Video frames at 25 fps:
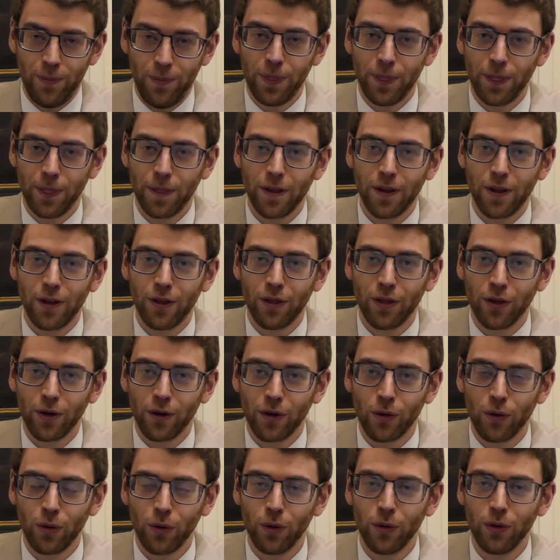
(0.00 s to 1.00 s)

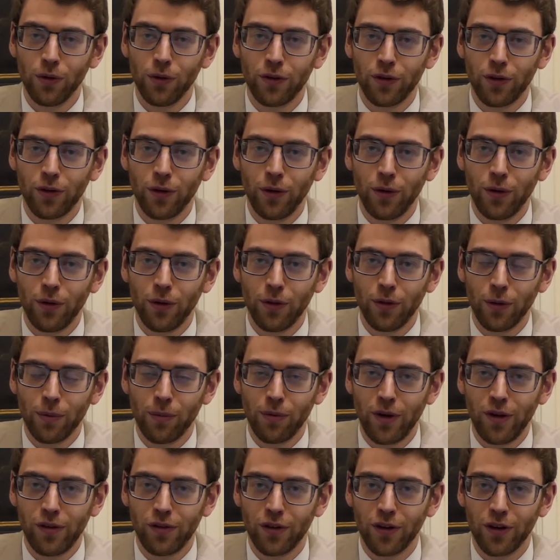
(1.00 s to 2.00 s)
the call to the
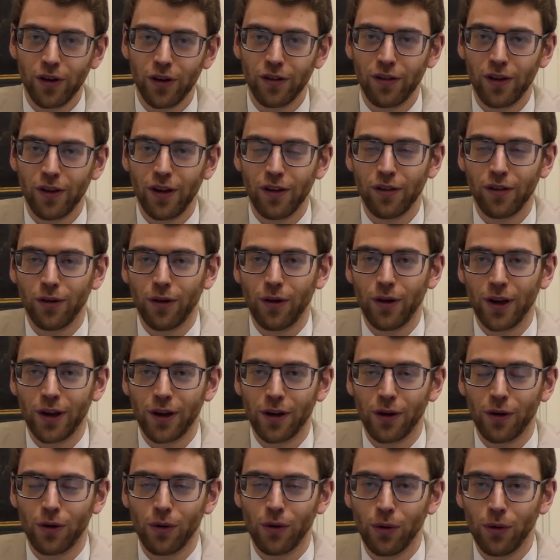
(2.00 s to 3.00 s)
priesthood is, is not
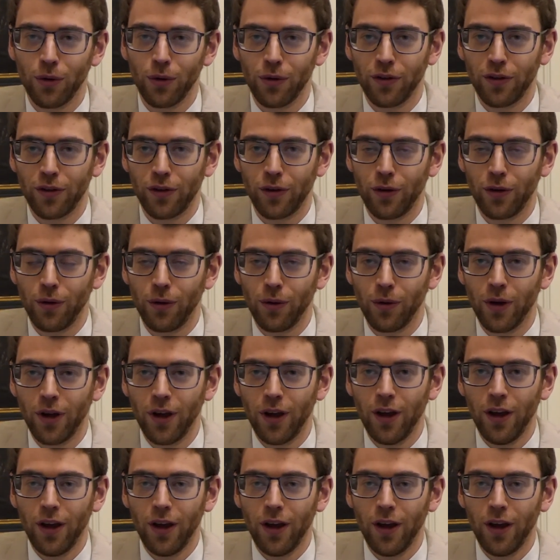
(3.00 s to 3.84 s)
like a call to